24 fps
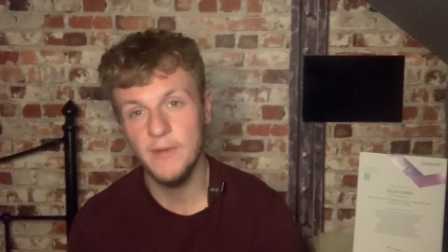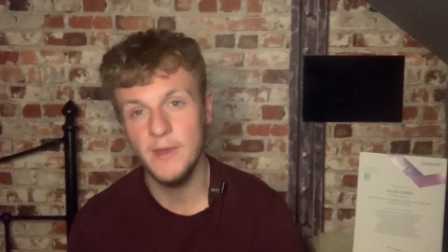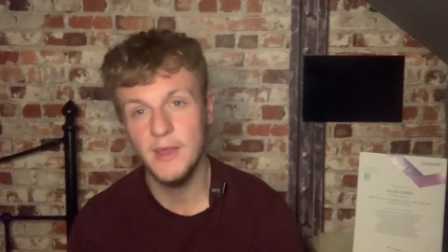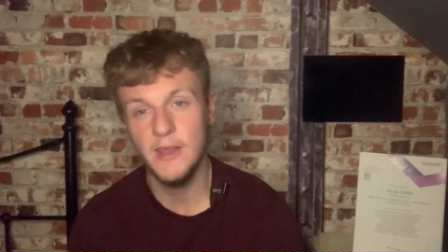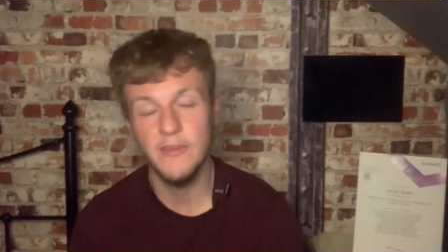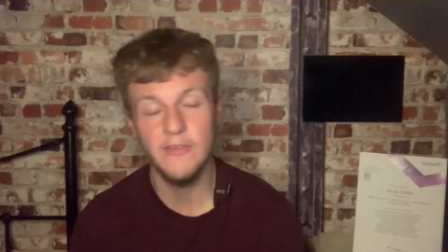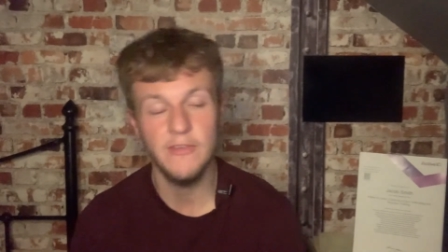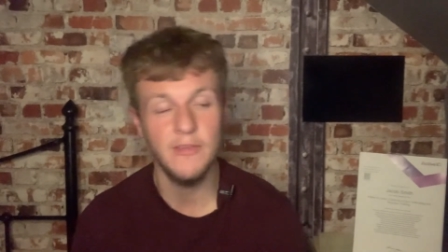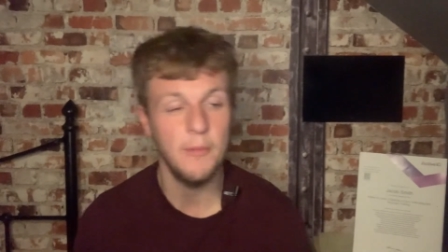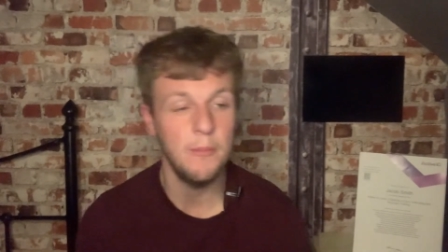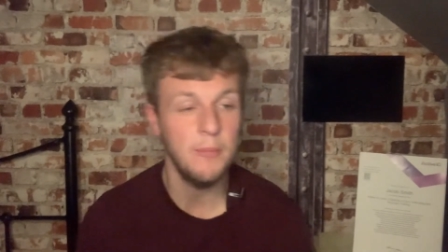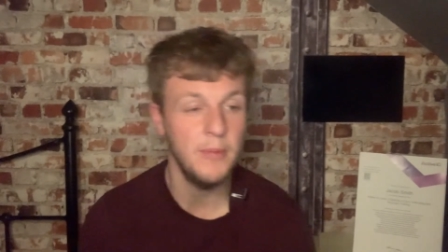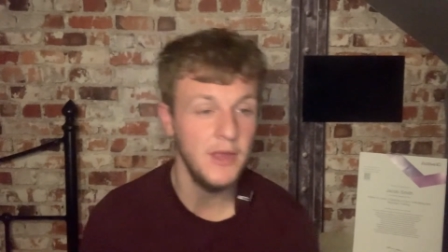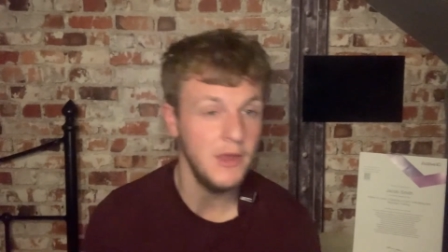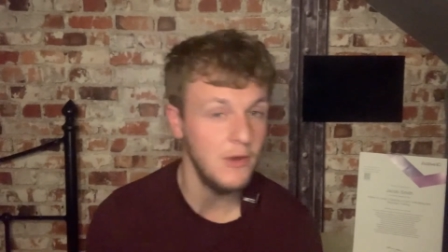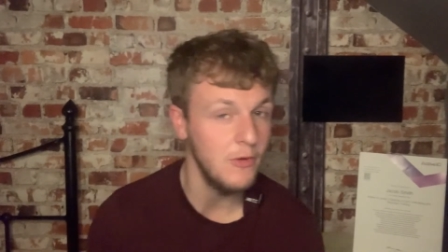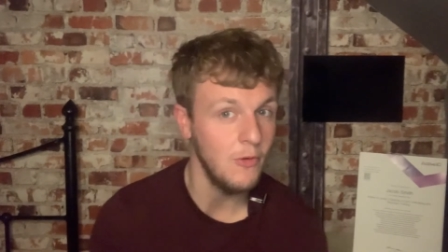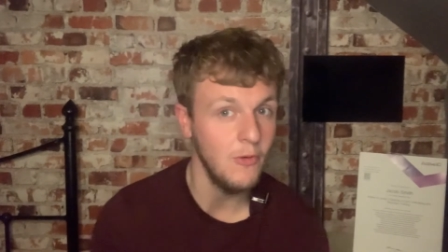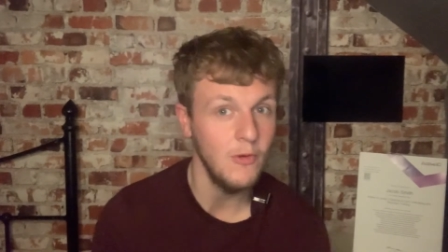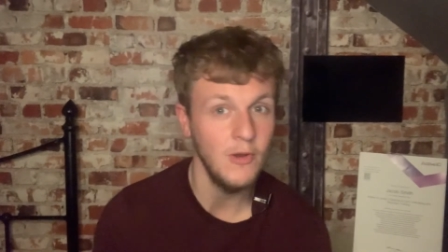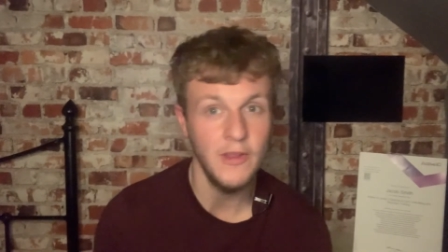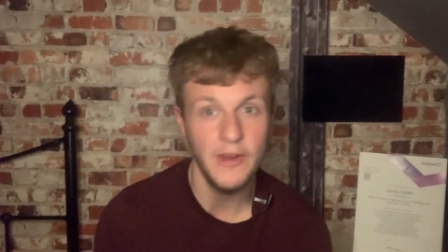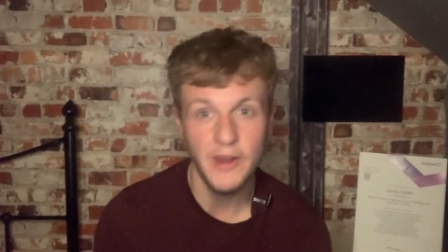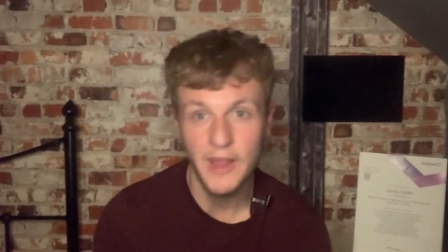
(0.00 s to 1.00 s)
is the be
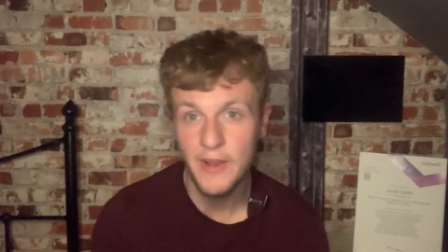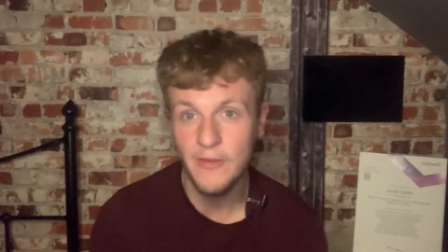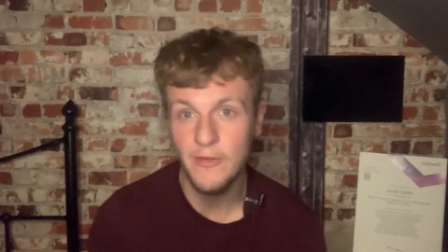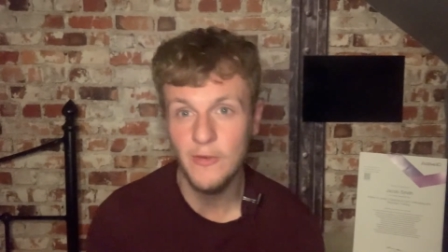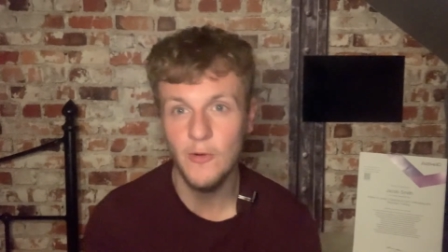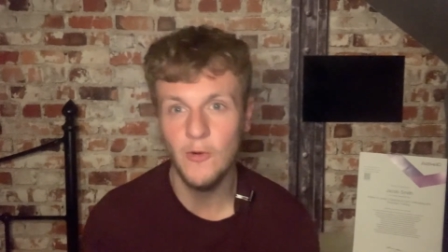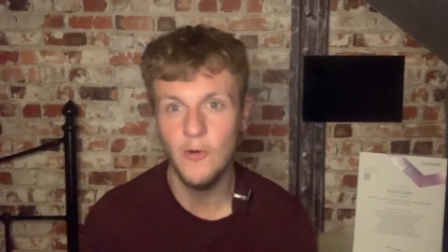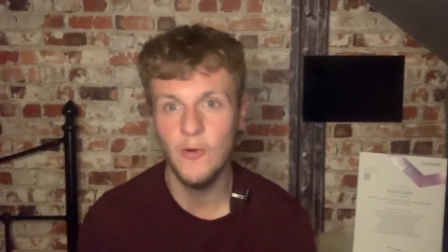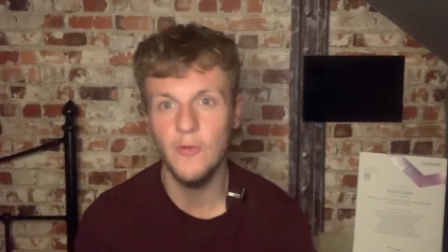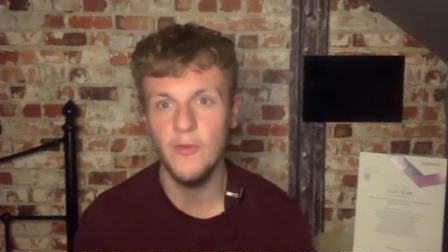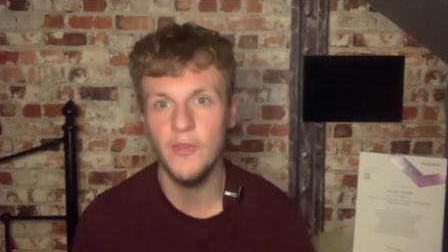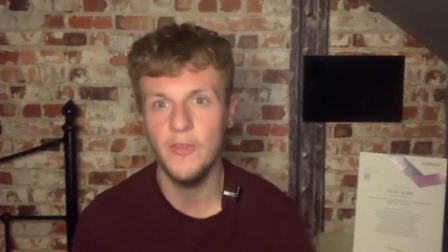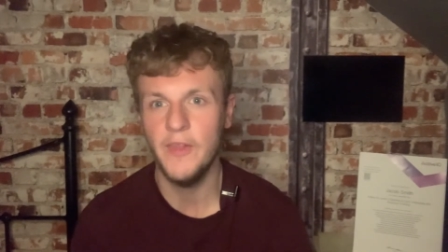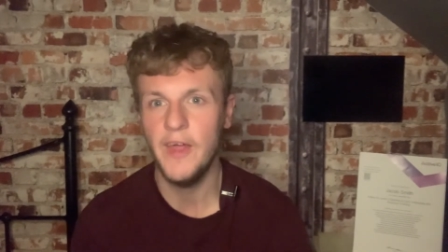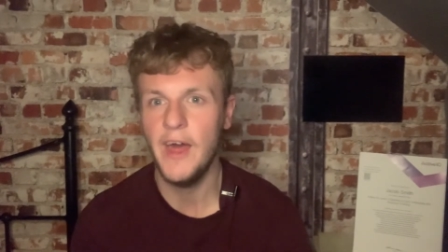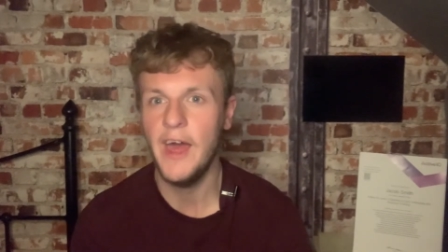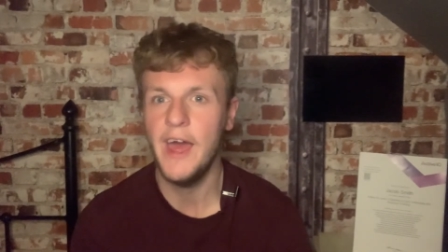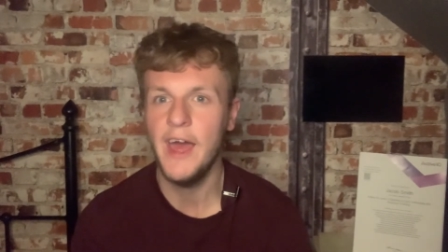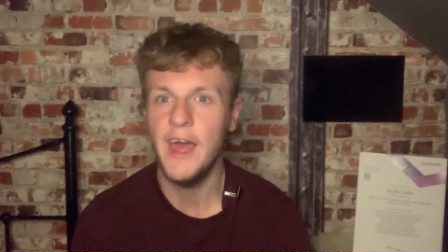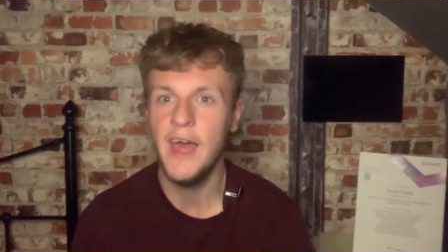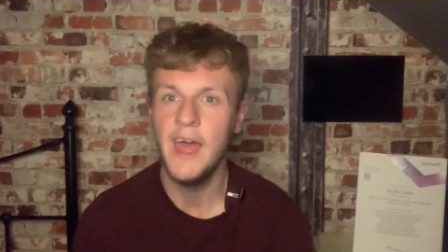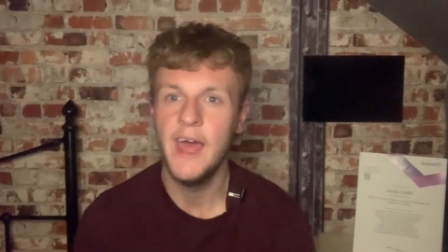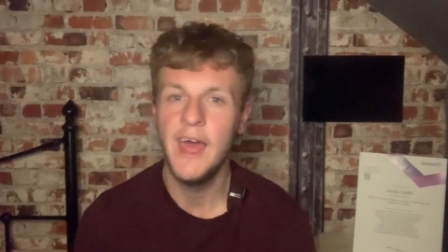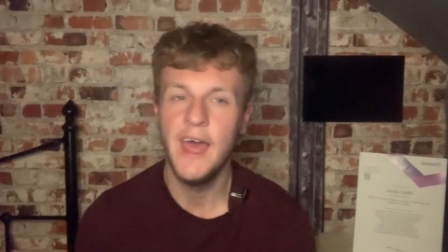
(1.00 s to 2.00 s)
all and end all, and that